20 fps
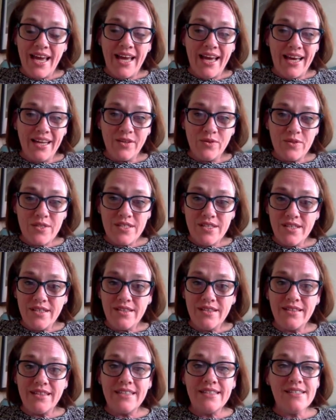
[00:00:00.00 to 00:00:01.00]
And you'll see
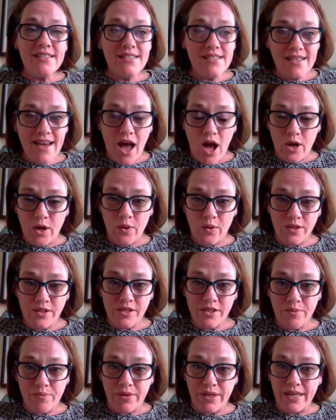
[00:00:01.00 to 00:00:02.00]
that this is not going
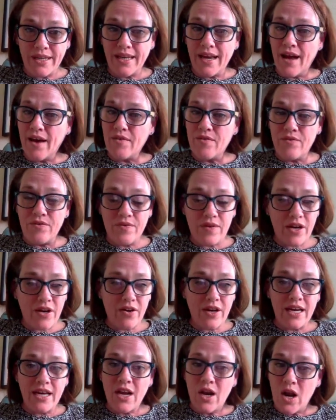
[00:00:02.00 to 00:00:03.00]
to be a
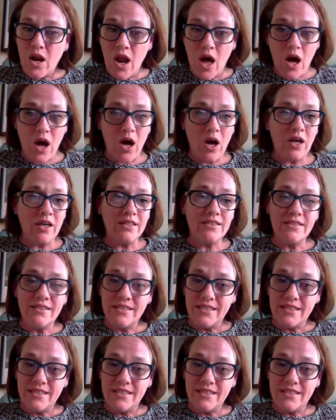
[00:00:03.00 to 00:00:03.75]
very long,